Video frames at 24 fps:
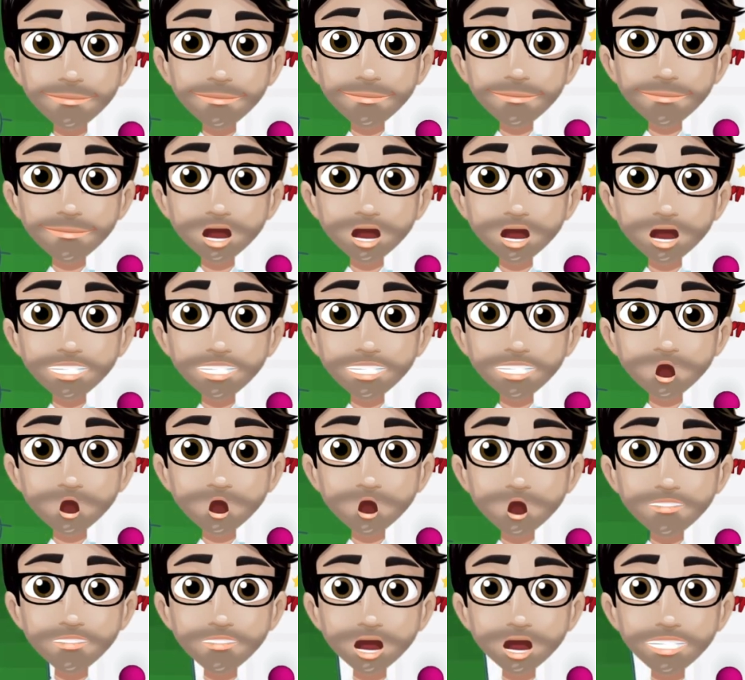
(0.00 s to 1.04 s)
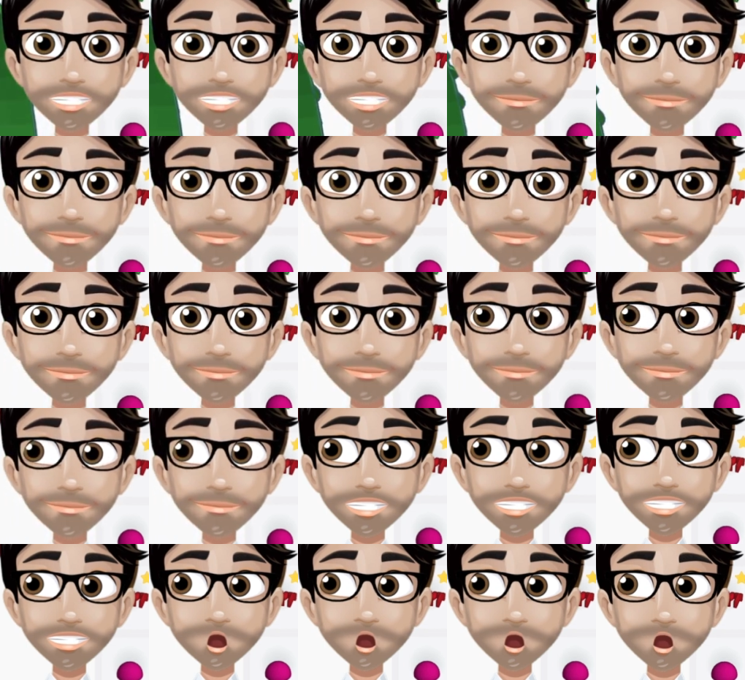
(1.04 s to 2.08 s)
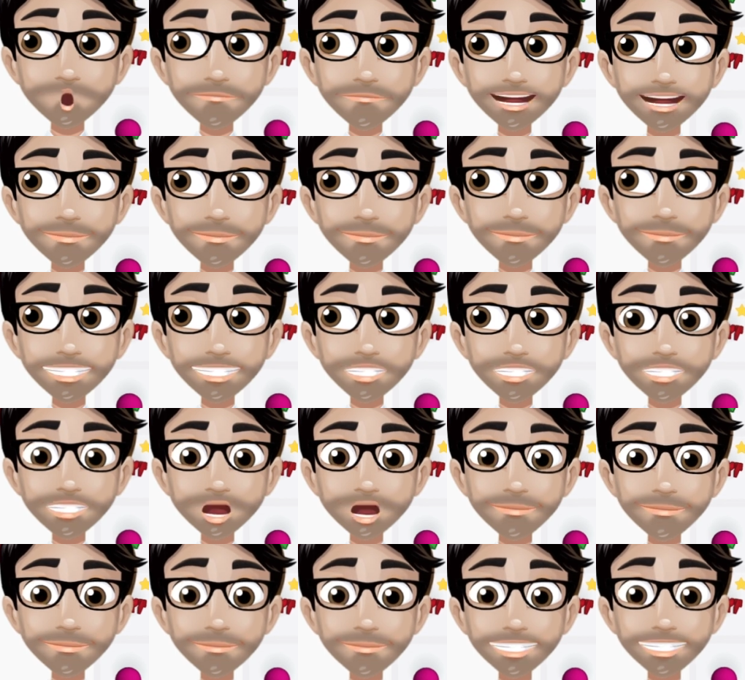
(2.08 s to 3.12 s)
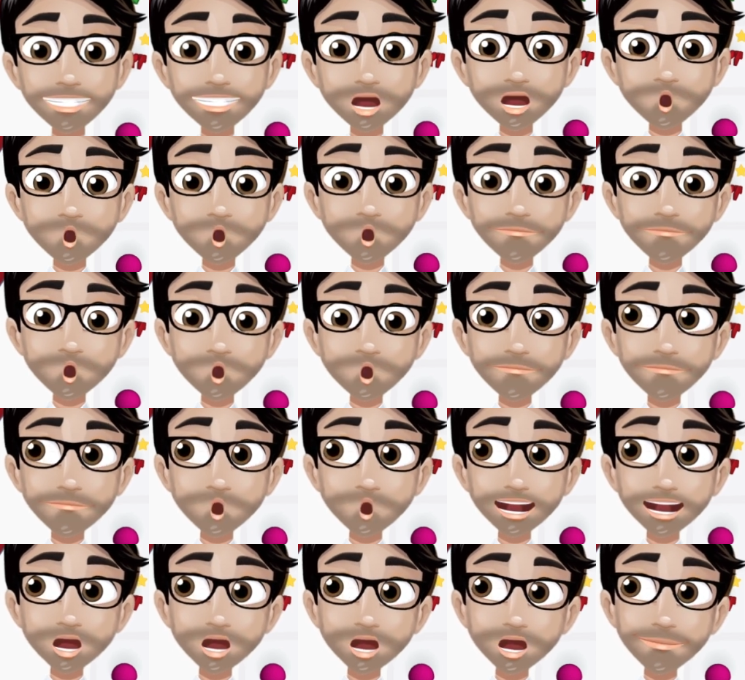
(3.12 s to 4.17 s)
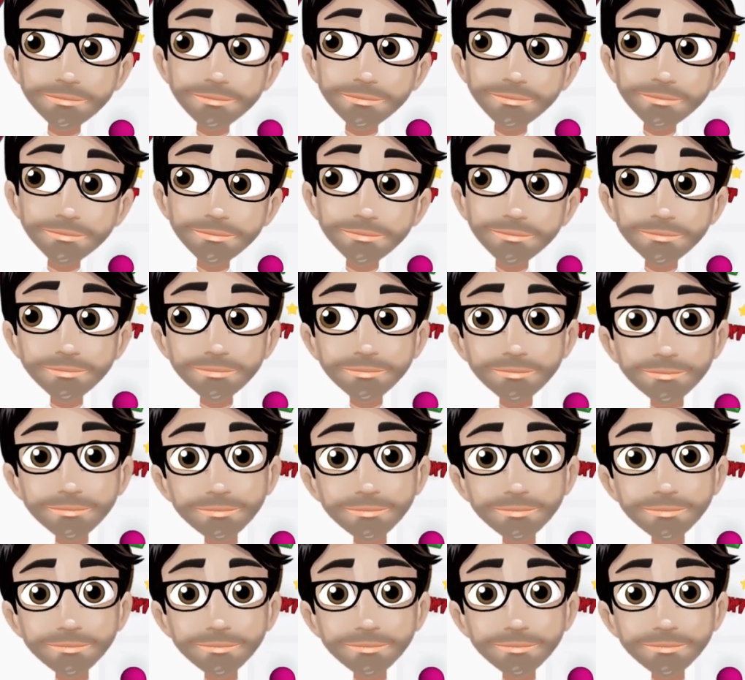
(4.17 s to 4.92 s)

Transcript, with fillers: I'm going to shrink this. Okay, I'm going to hit shift and then I'm going to move this one up.